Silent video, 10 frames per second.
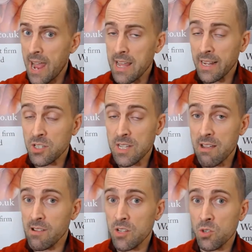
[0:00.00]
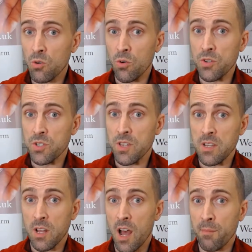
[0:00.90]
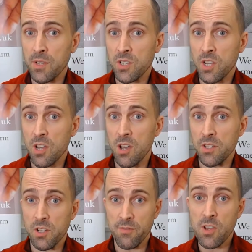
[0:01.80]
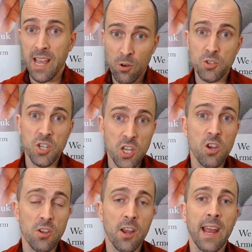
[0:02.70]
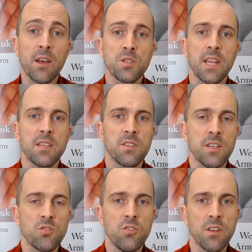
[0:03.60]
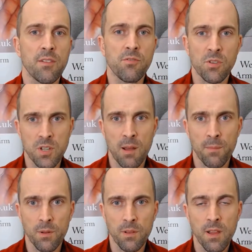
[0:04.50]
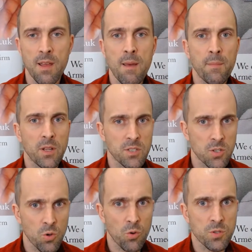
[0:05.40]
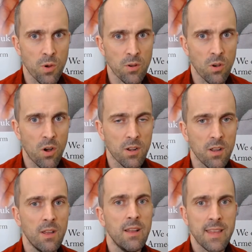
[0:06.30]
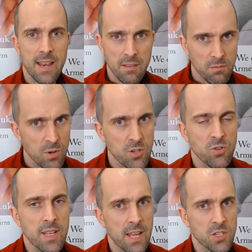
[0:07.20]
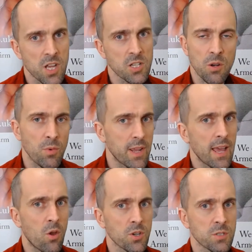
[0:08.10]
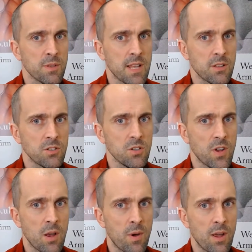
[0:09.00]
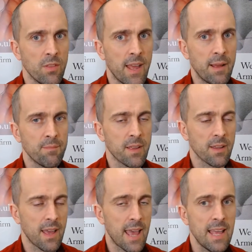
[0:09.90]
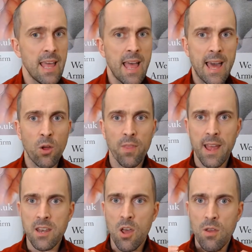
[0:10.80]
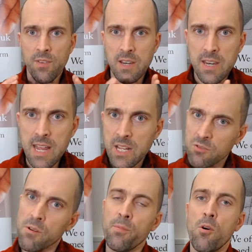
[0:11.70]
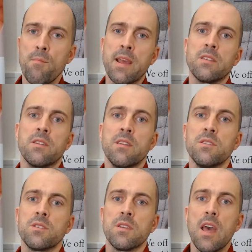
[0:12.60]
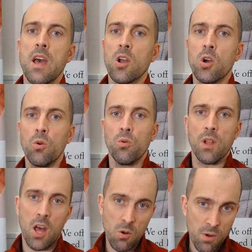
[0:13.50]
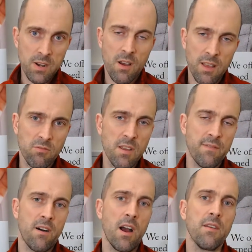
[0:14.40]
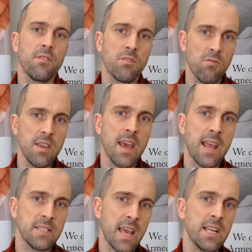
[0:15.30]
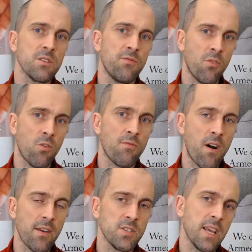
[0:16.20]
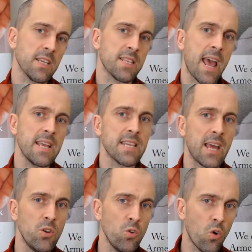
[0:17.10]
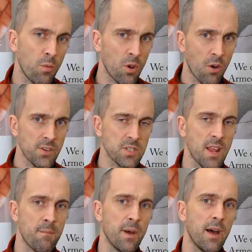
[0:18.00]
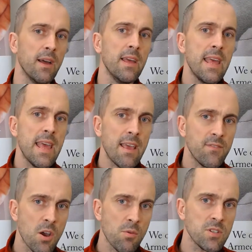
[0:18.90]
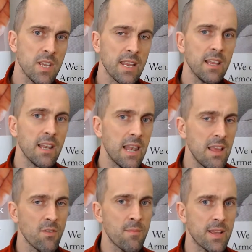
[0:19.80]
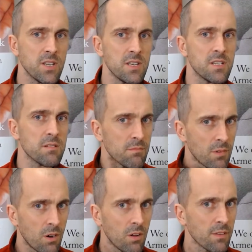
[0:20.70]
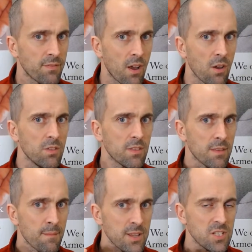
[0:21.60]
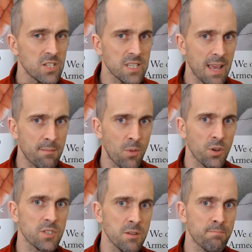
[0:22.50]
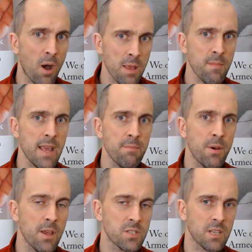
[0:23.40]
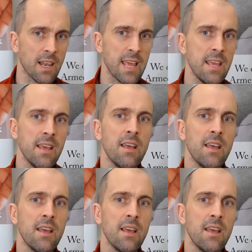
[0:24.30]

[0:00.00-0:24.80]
exterior doors that can't be secured. So if you cannot secure your house against an intruder, for example, because the doors won't lock, then we'd treat that as urgent and we'd get a locksmith out to you straight away on that, okay? And on that note, if you need to report maintenance, call 01935 388 456. That is our normal office number. If no one's in, leave a message on the phone. The messages get monitored by me personally